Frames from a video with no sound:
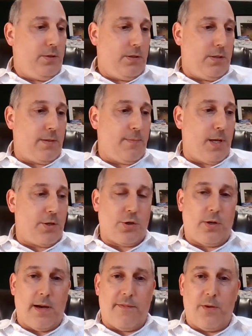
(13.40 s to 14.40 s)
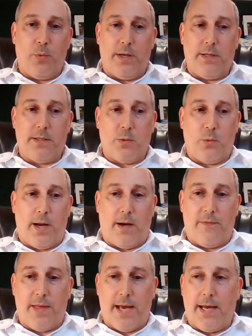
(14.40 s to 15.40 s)
just to make sure everyone is aware
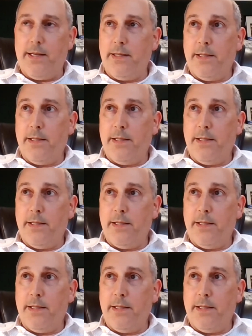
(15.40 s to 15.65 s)
of that.